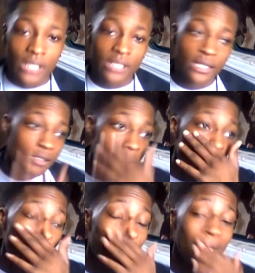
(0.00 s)

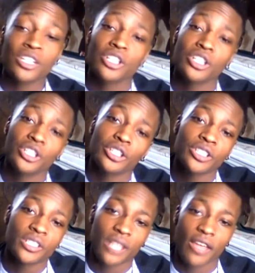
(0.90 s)
Just make sure you're
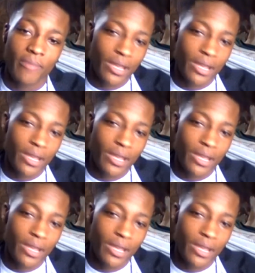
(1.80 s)
safe.